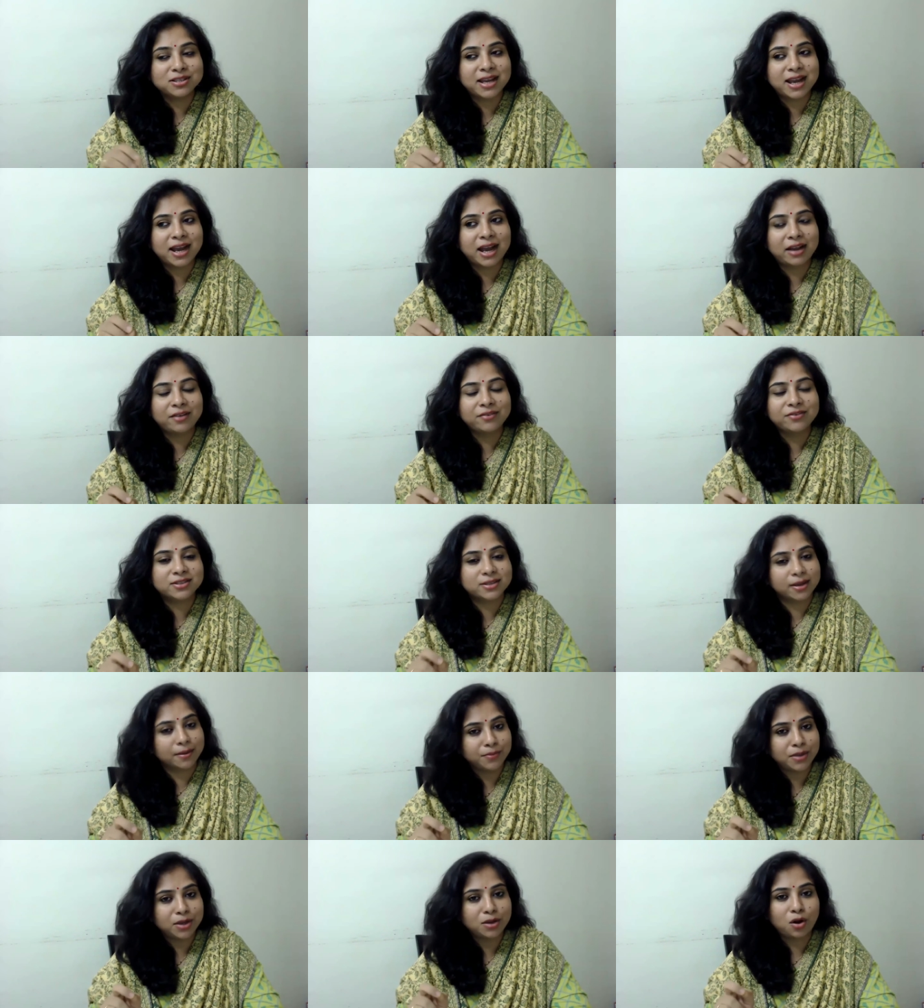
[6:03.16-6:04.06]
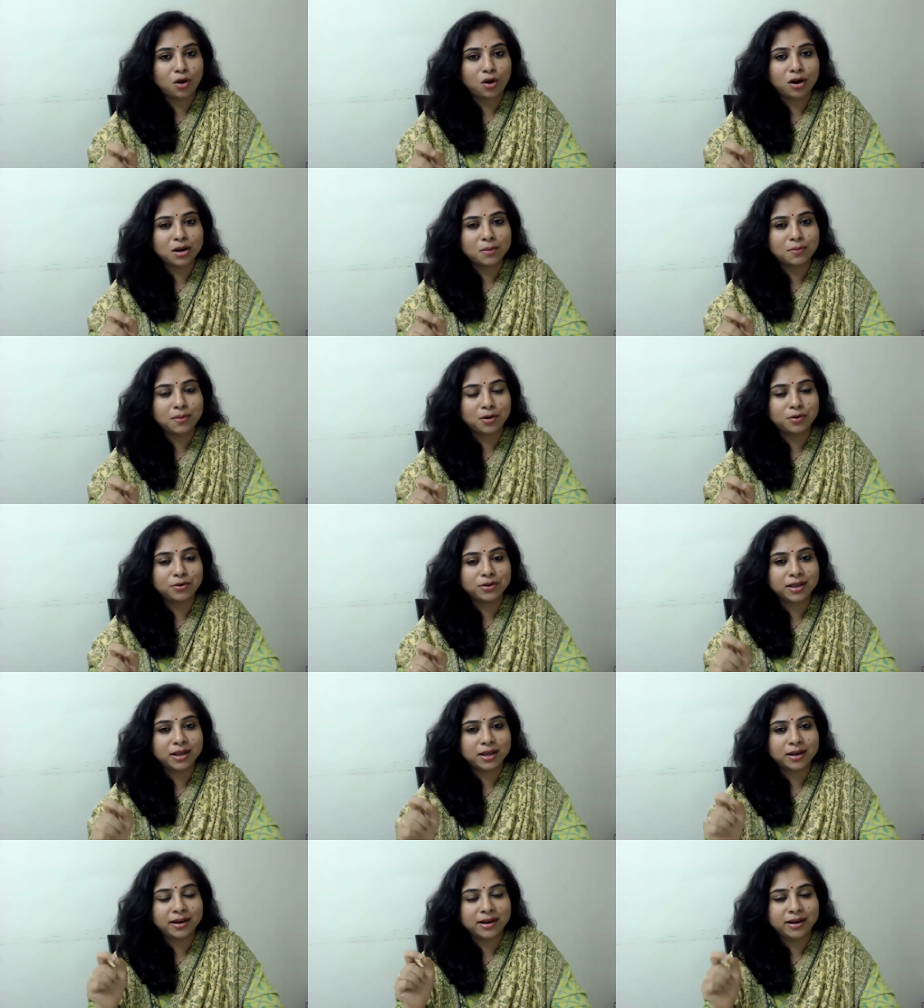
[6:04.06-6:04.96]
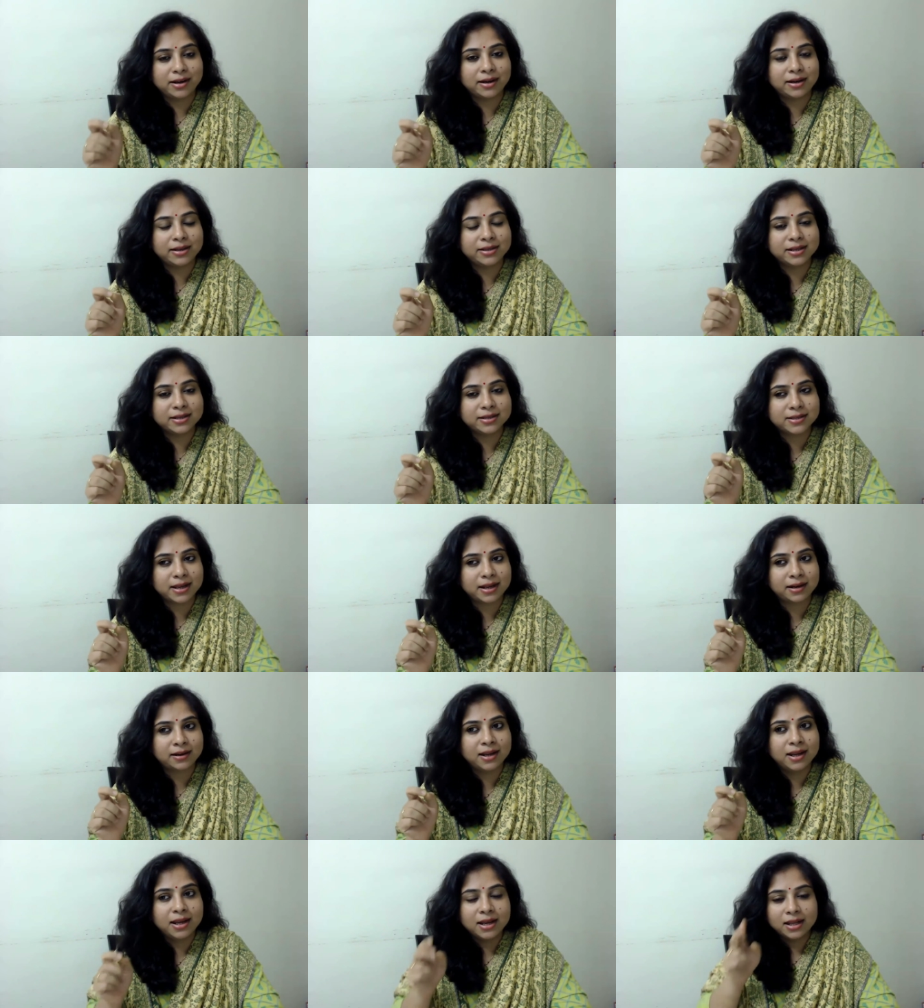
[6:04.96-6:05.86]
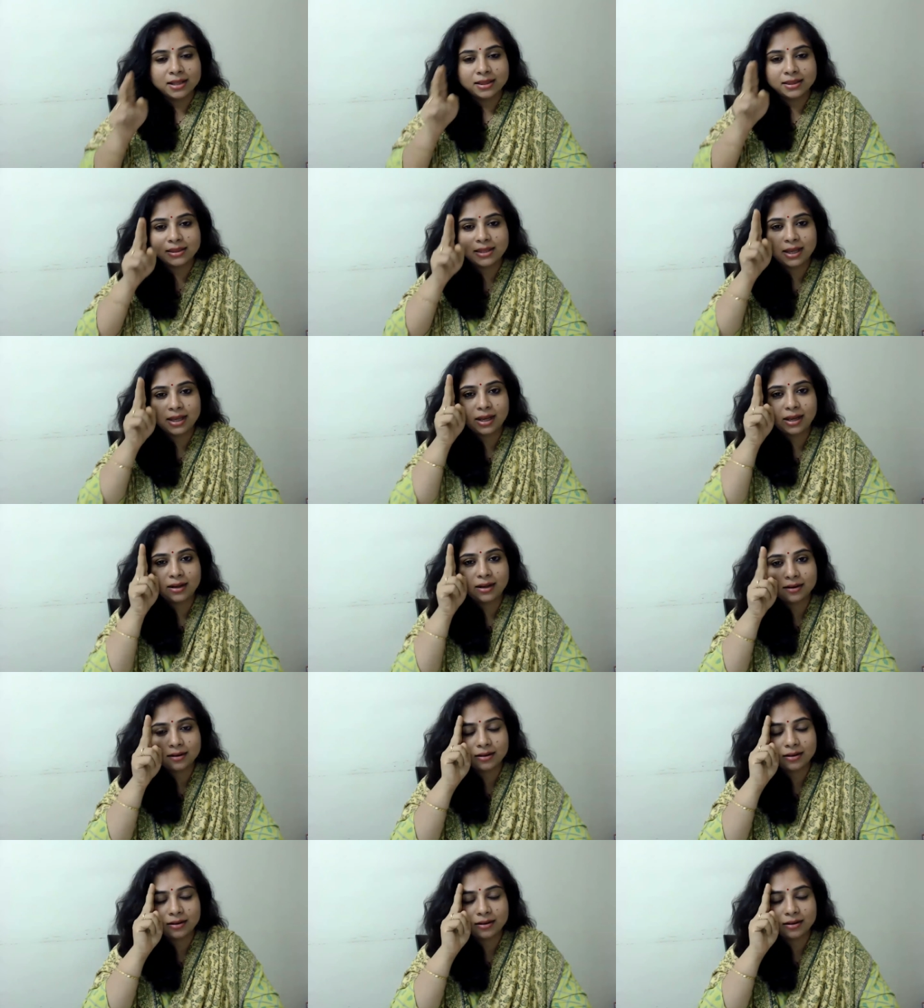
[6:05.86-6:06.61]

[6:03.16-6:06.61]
they have something odd about their intelligence, and their